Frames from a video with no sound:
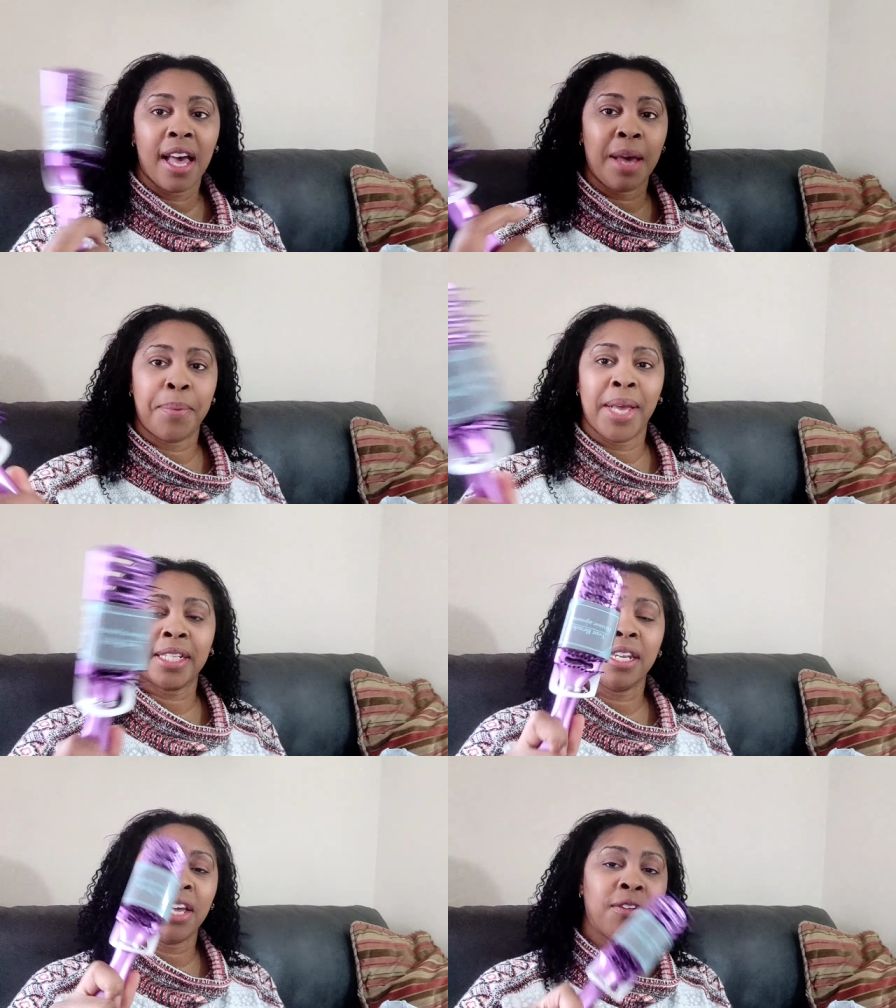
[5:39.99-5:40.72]
I
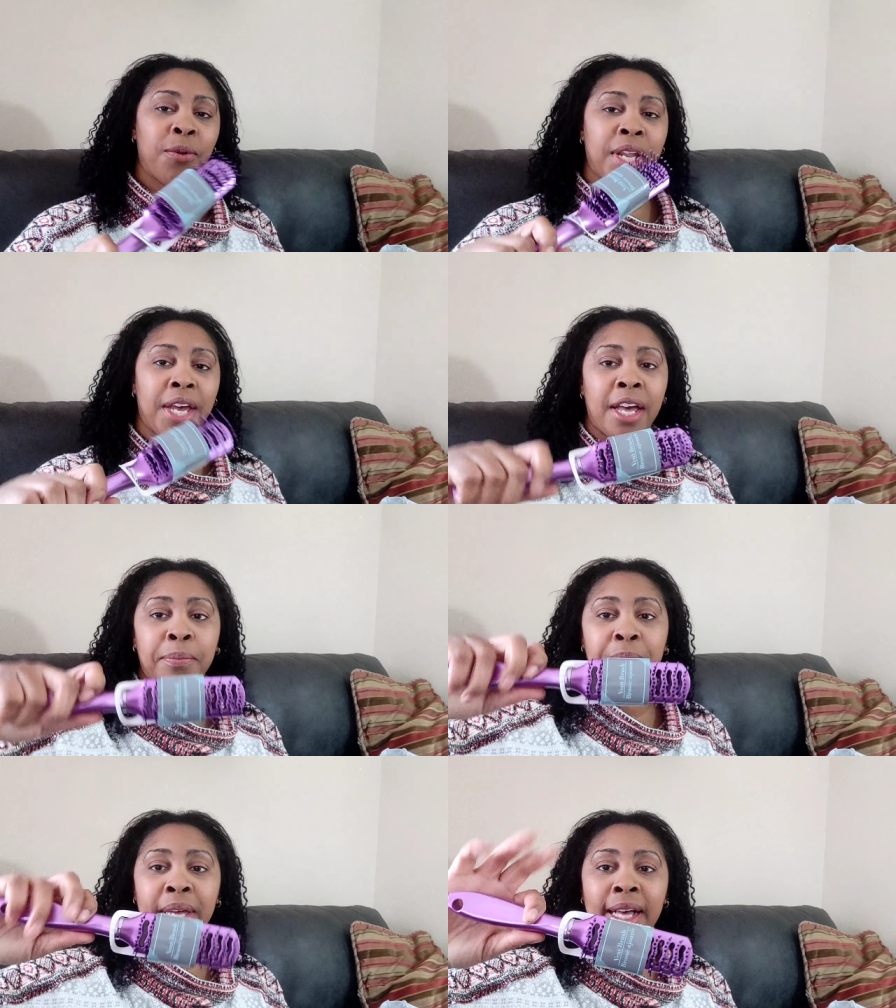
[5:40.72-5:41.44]
picked another one
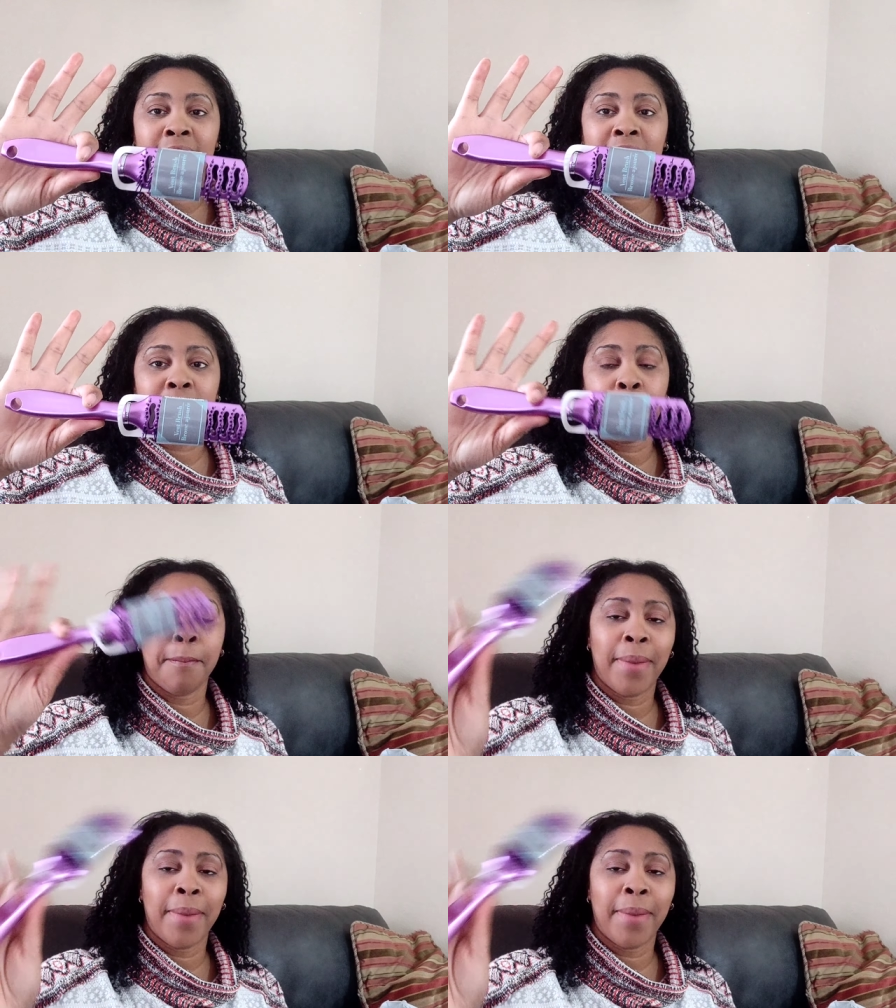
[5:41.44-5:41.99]
up because